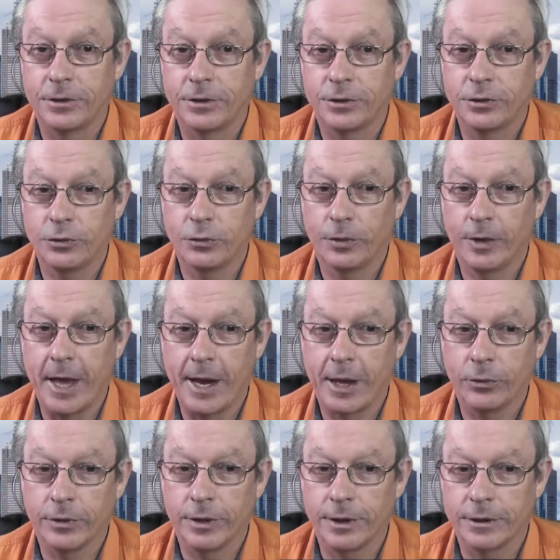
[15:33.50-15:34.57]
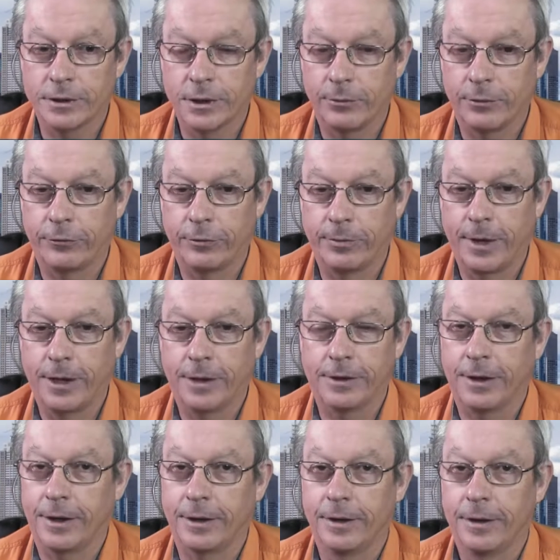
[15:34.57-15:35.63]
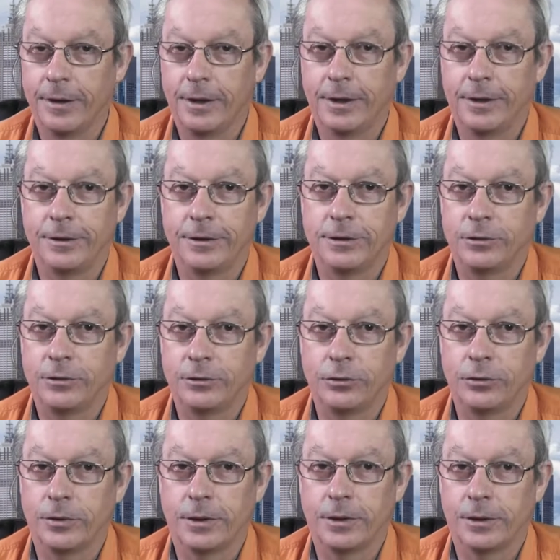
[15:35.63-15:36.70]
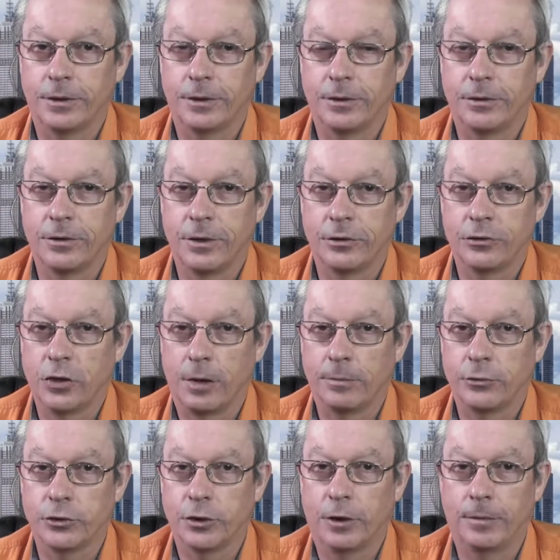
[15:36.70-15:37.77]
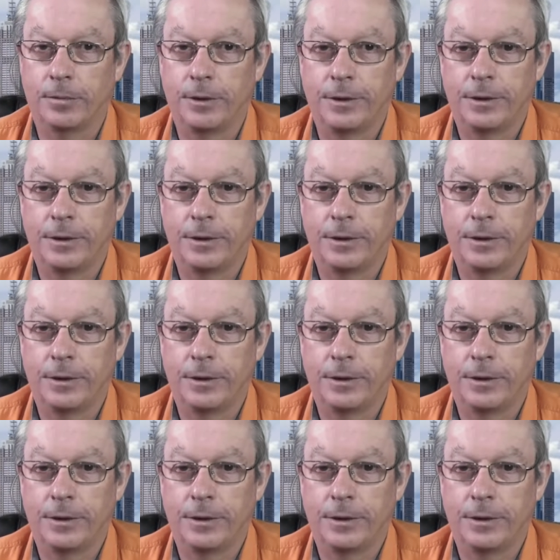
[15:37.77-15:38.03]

still out there, some of them, aren't they? And they're still doing the top job.